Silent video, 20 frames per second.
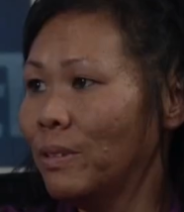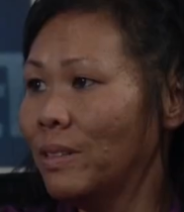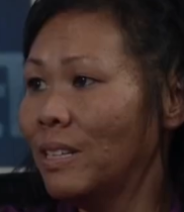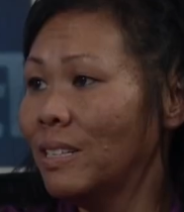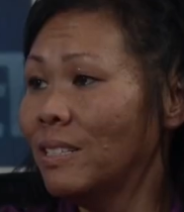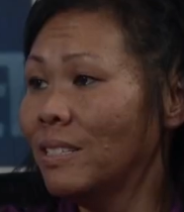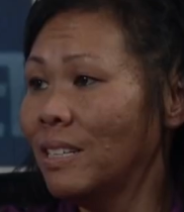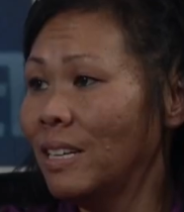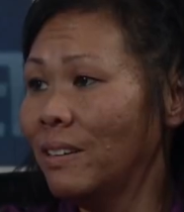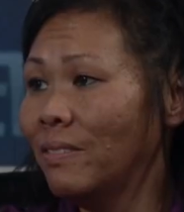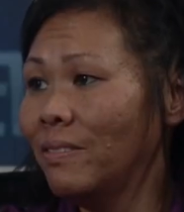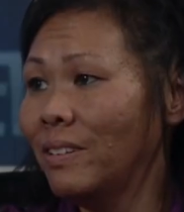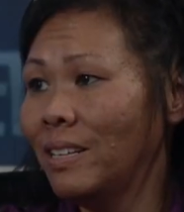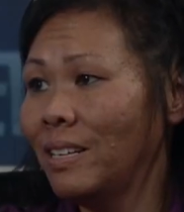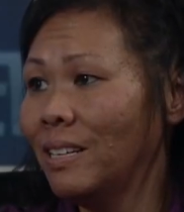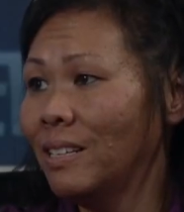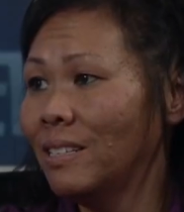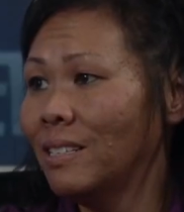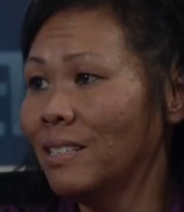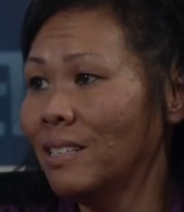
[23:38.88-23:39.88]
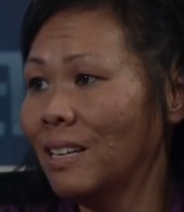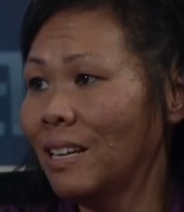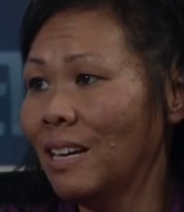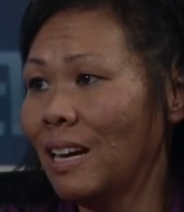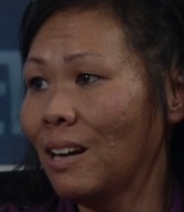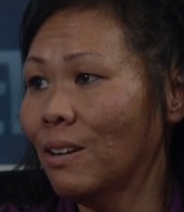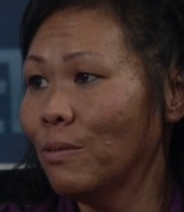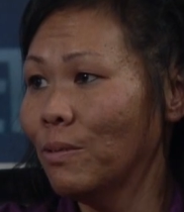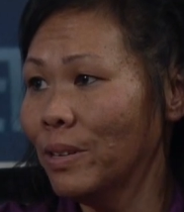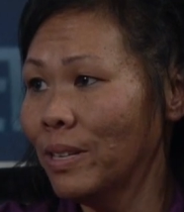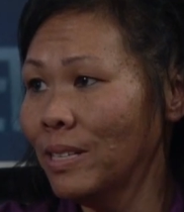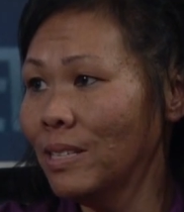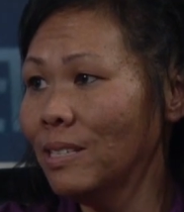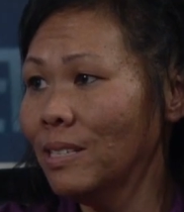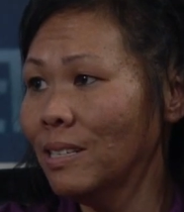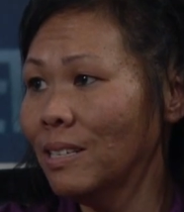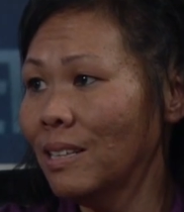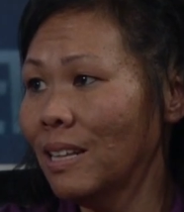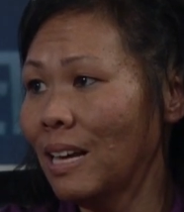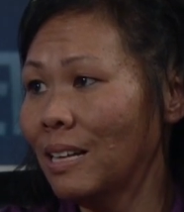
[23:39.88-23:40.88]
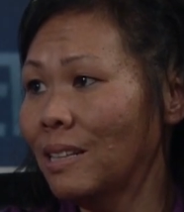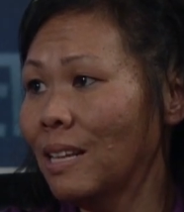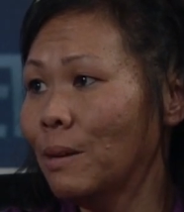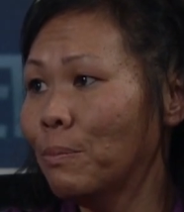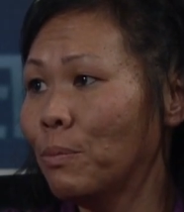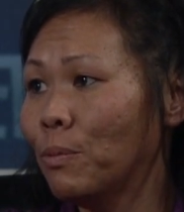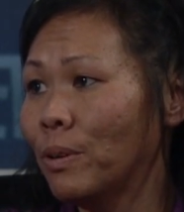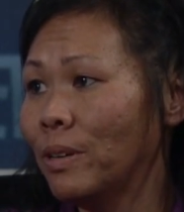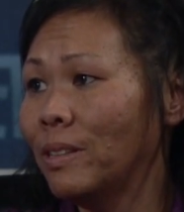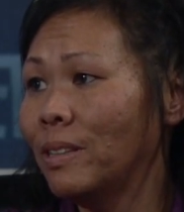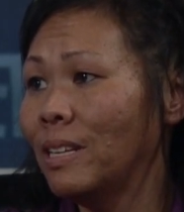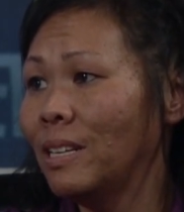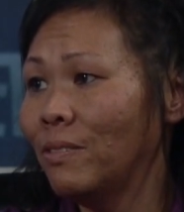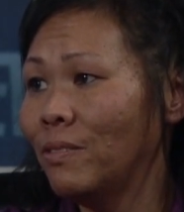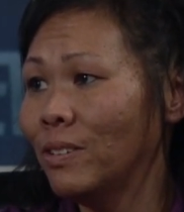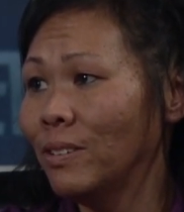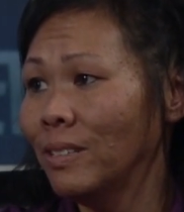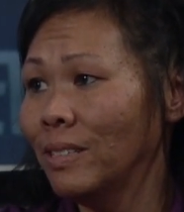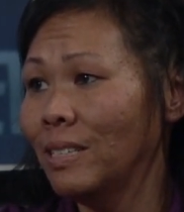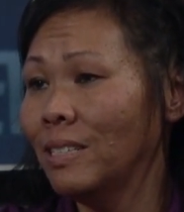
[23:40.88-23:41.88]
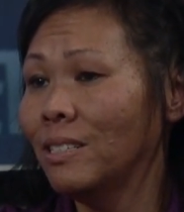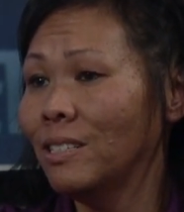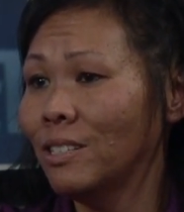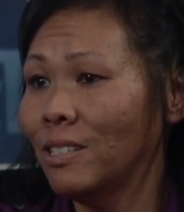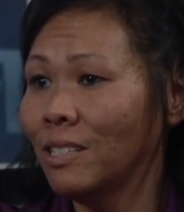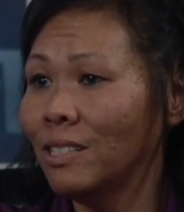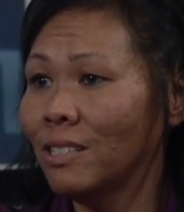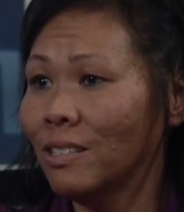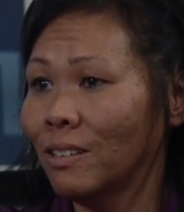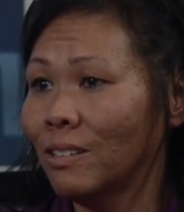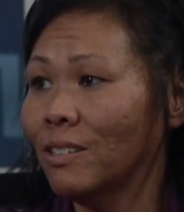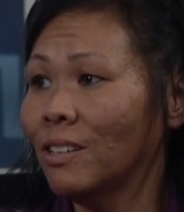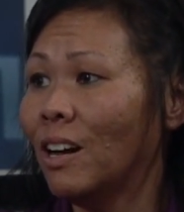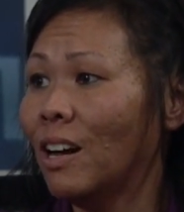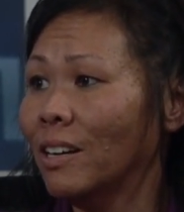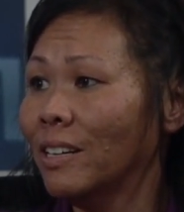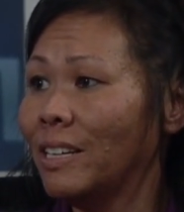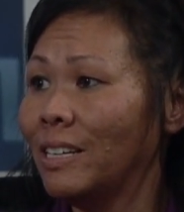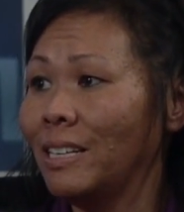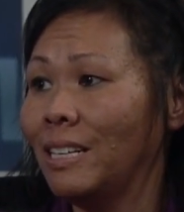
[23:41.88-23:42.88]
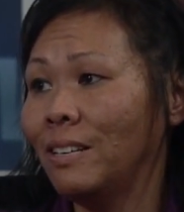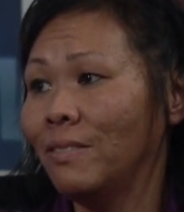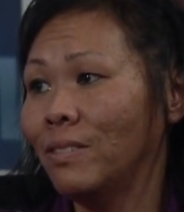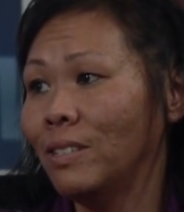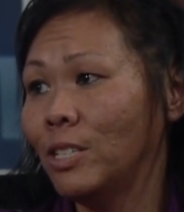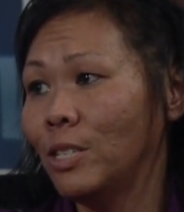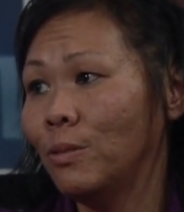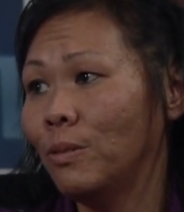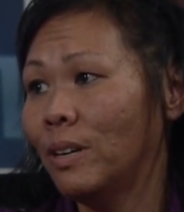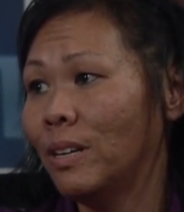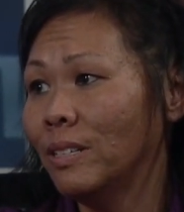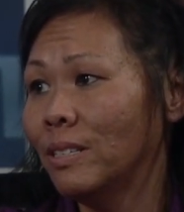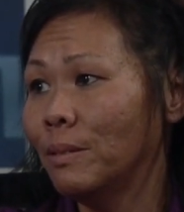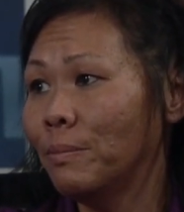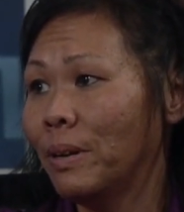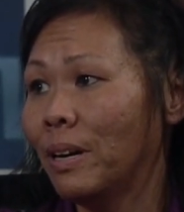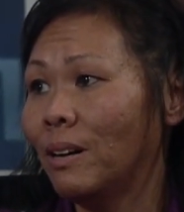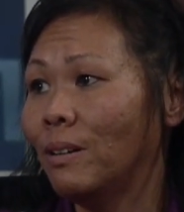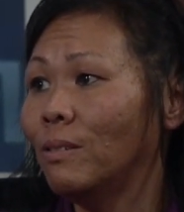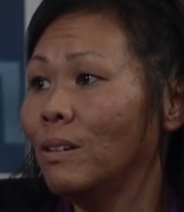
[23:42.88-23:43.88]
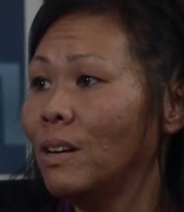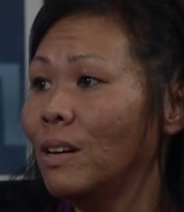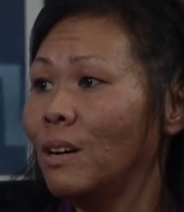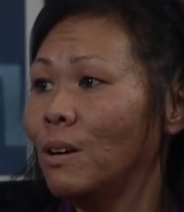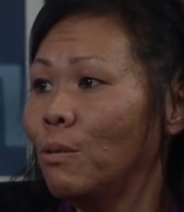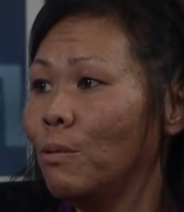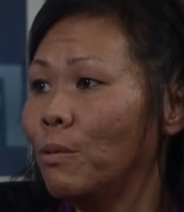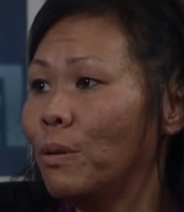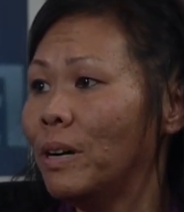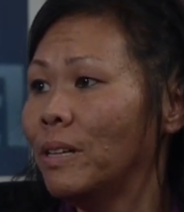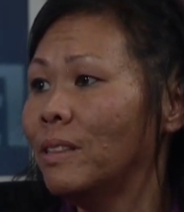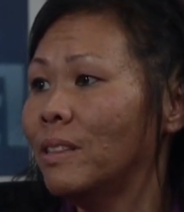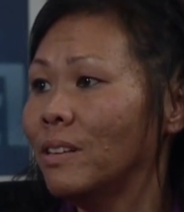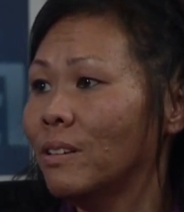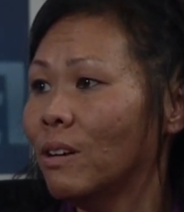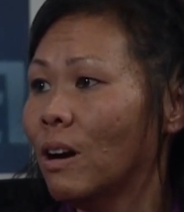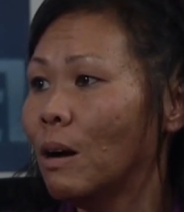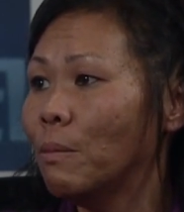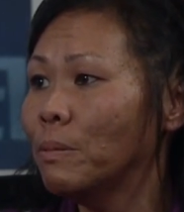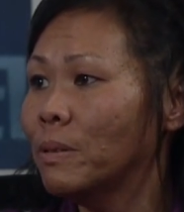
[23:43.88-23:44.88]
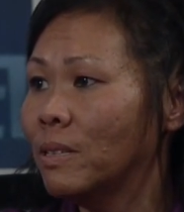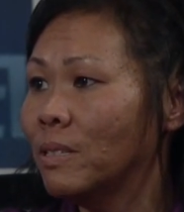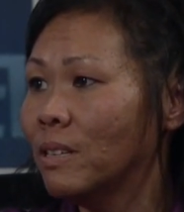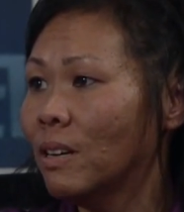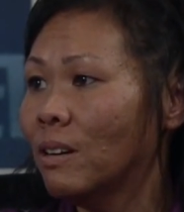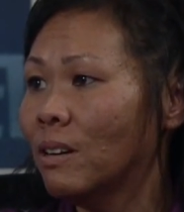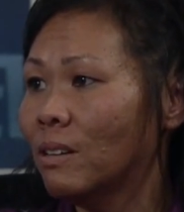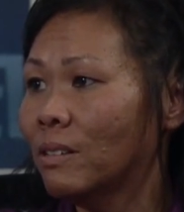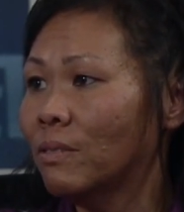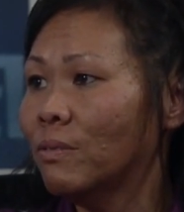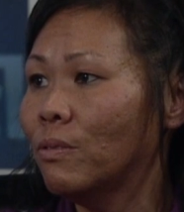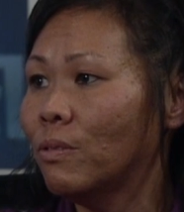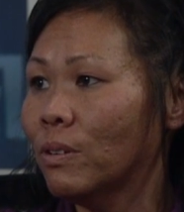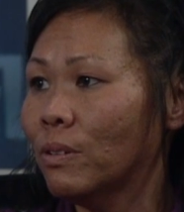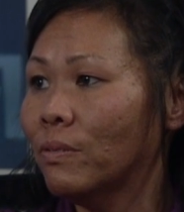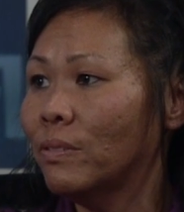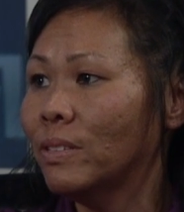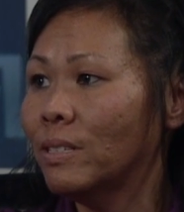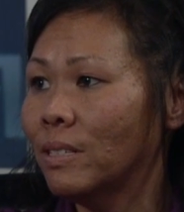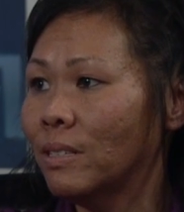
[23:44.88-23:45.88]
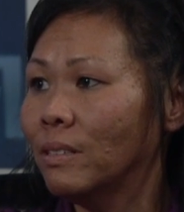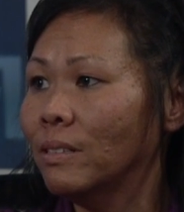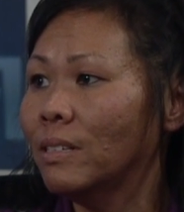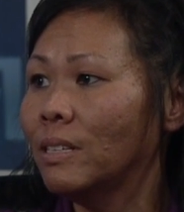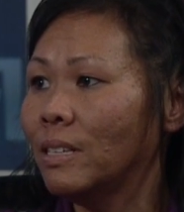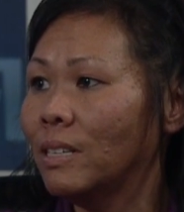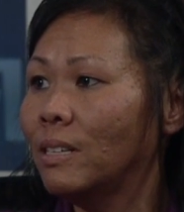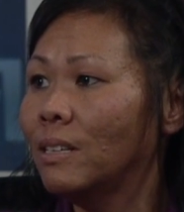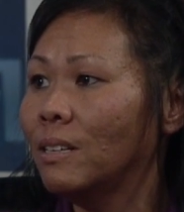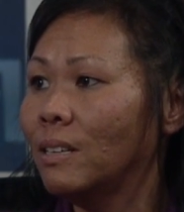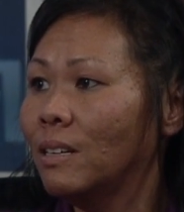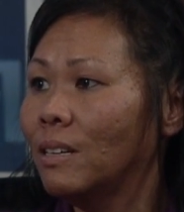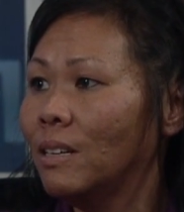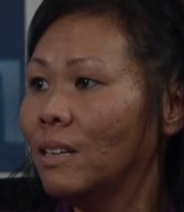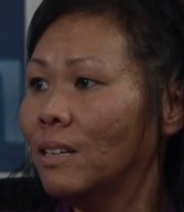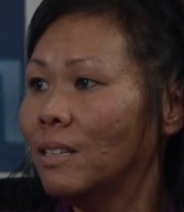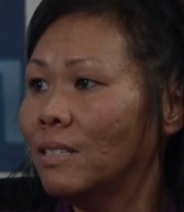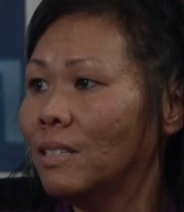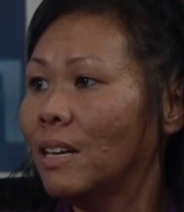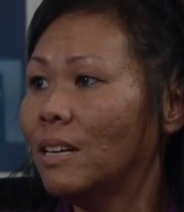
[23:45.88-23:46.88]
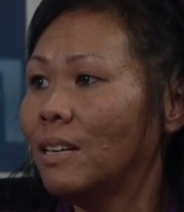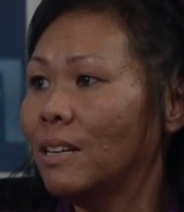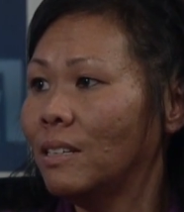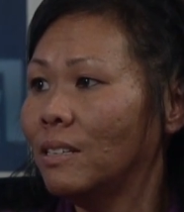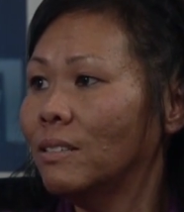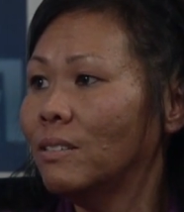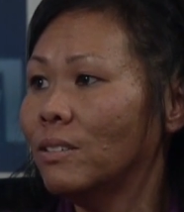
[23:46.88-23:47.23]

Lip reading: When the safety is at risk, at that point they really should start talking even to us about what their options are for facility setting.